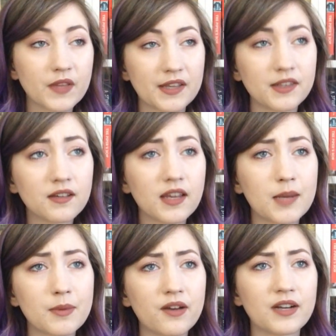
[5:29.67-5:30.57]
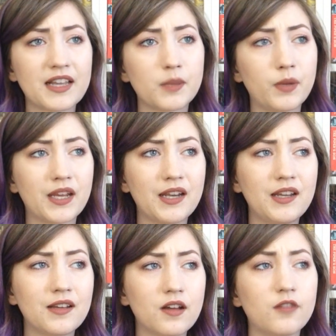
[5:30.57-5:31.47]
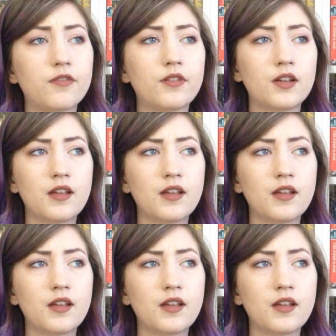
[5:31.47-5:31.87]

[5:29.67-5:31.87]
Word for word: I think it came out at the beginning of